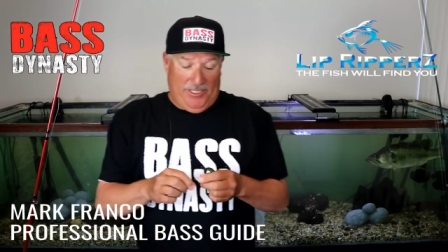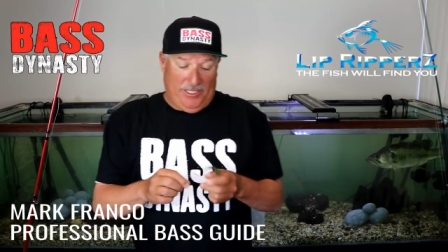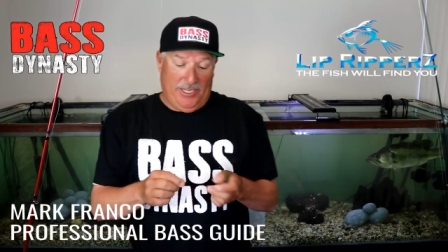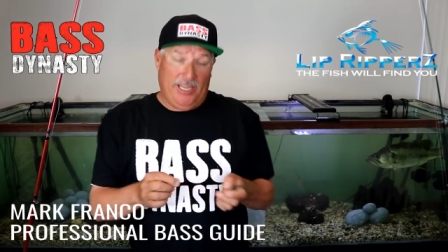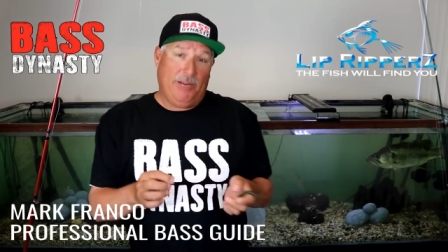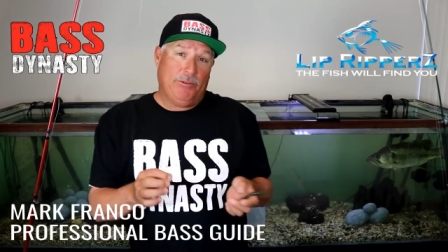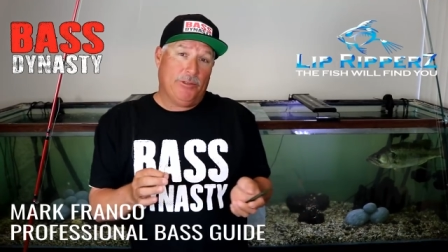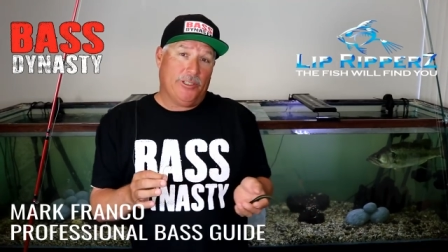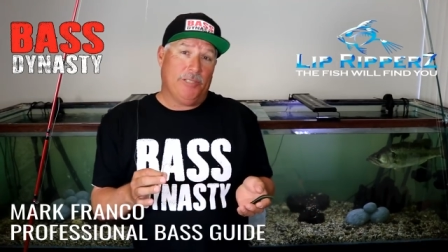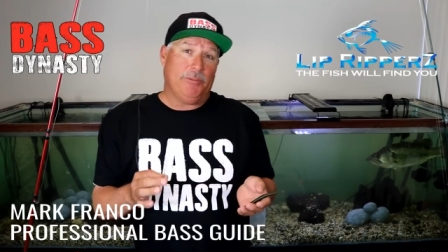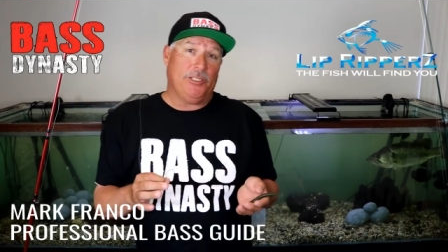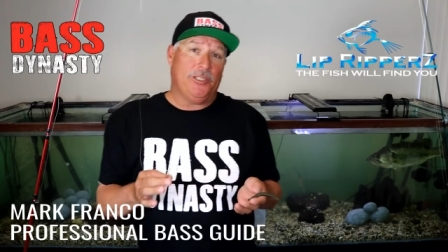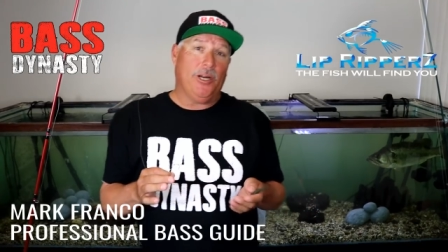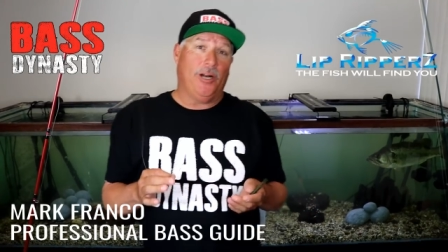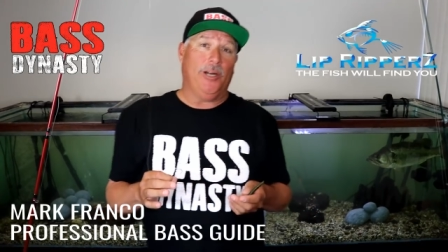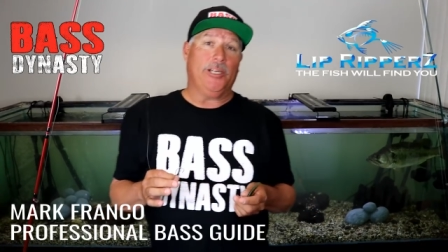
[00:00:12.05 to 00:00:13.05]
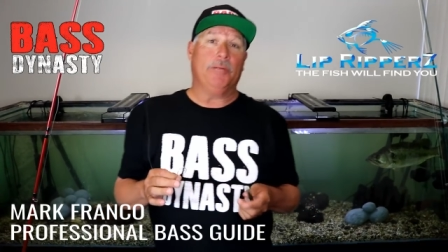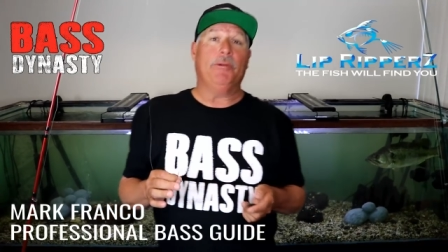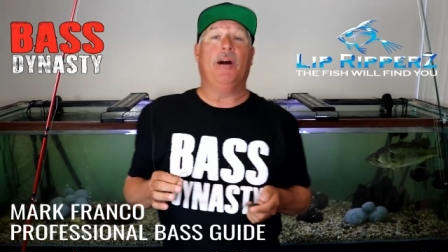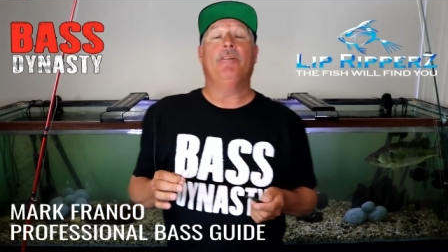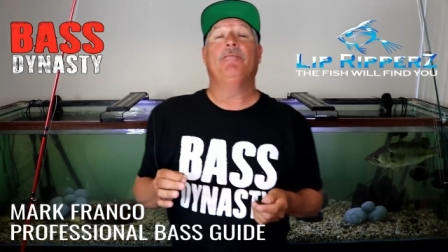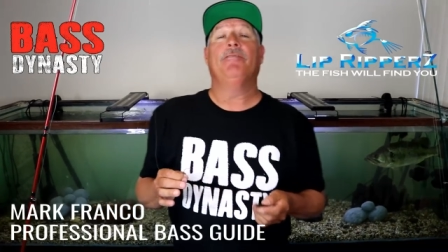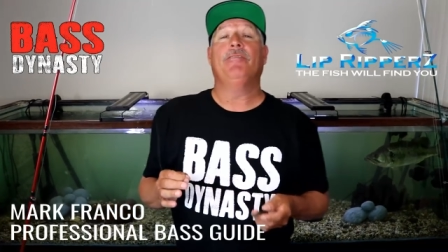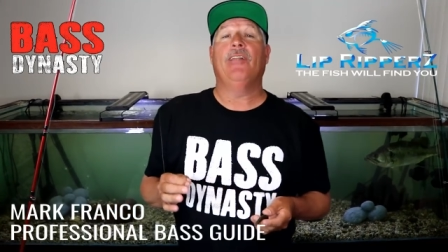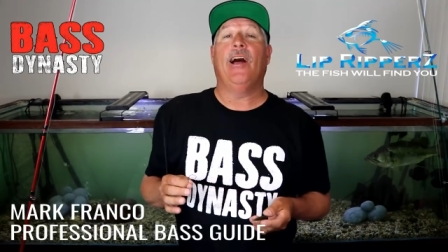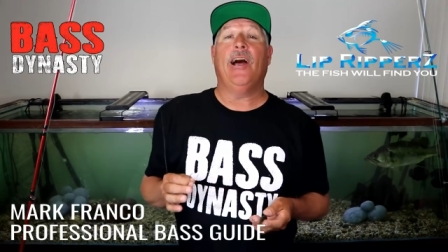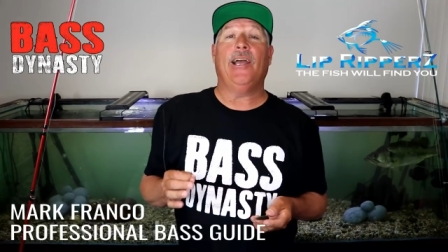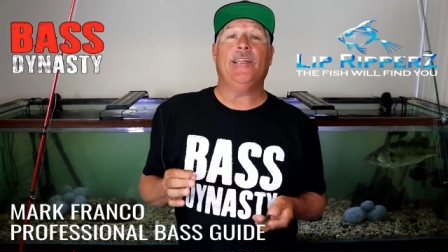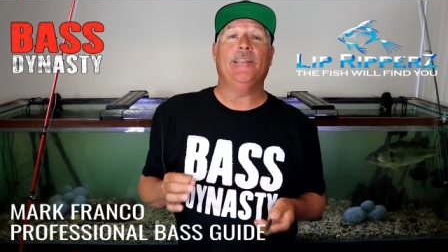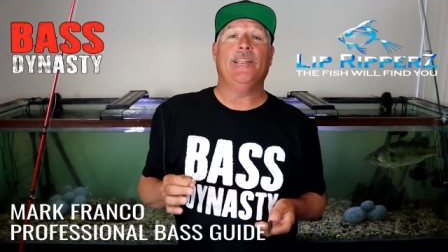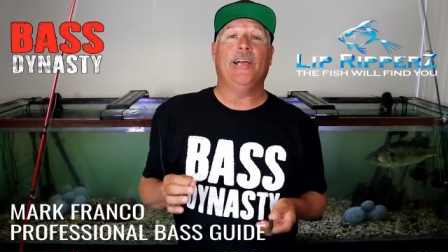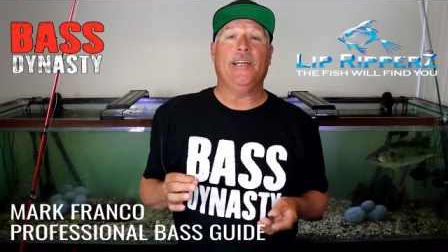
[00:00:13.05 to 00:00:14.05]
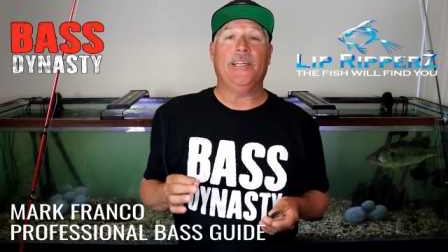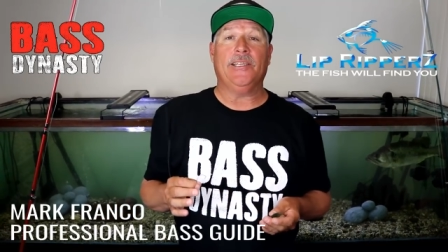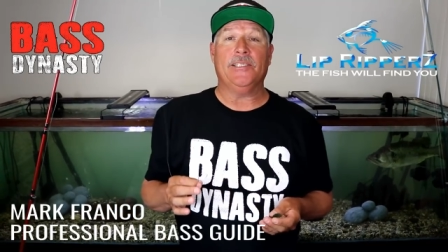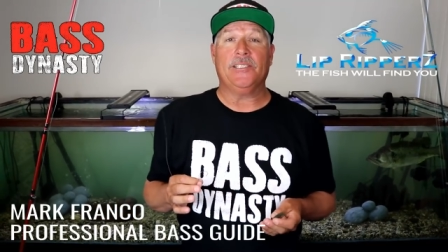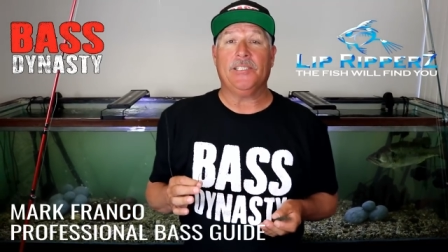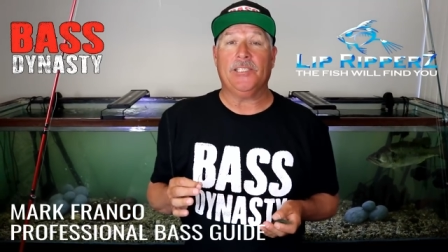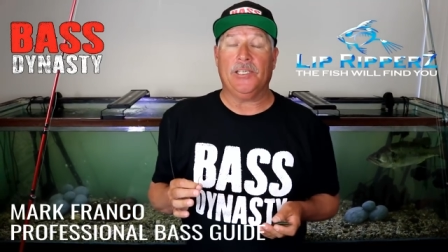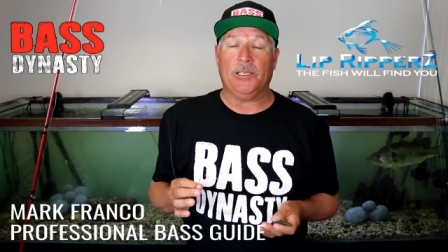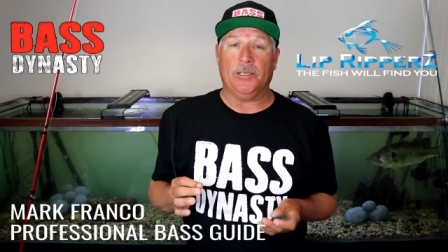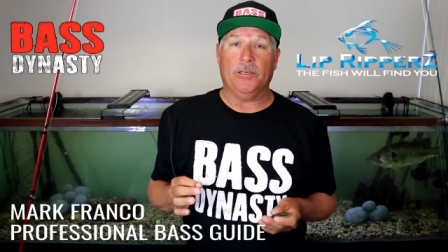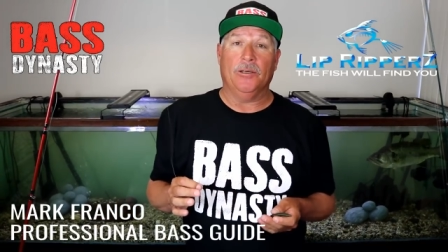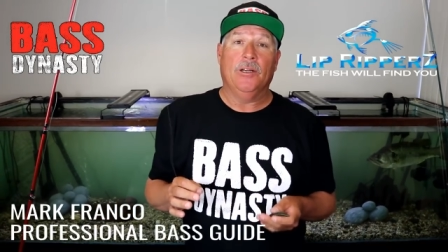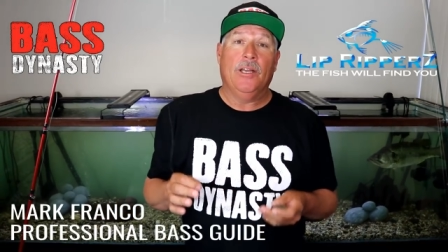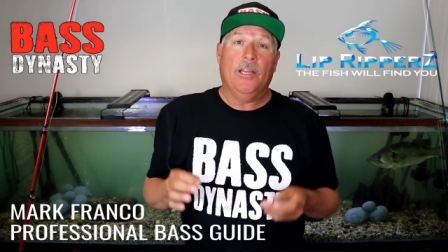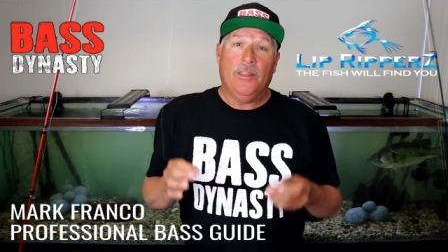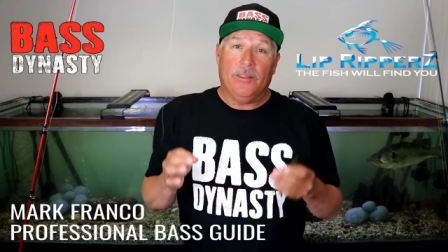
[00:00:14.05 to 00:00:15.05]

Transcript: Today we're going to be talking about fly lining a Senko.